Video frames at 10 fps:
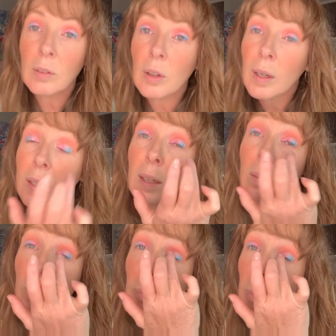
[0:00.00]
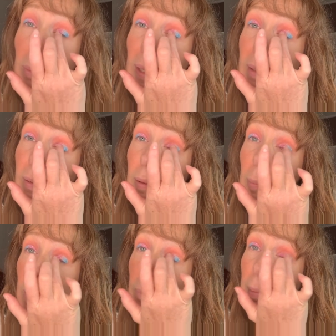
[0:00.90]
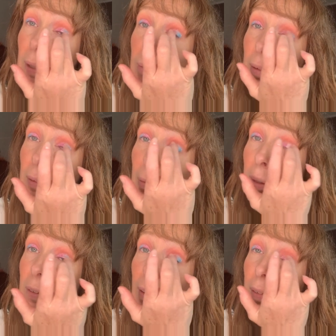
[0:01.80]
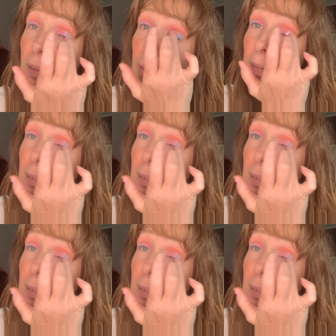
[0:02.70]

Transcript: try and get them to blend a bit better into each other.